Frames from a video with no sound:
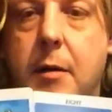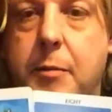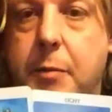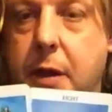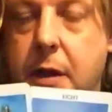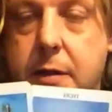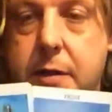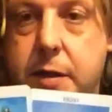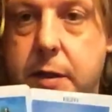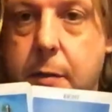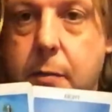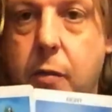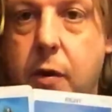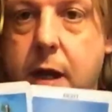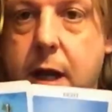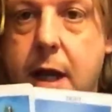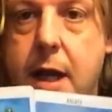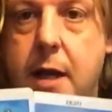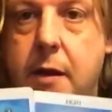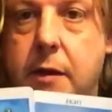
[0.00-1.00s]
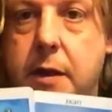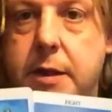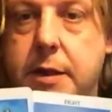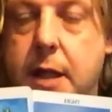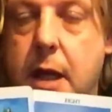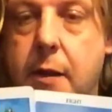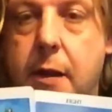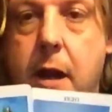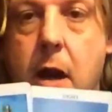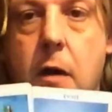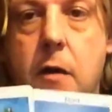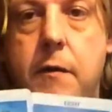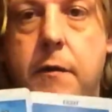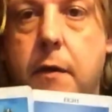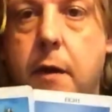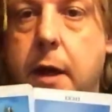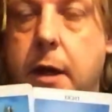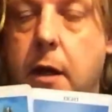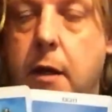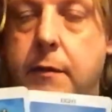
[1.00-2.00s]
But someone here is going
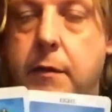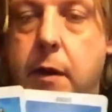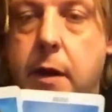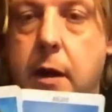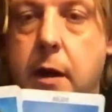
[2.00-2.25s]
over it and over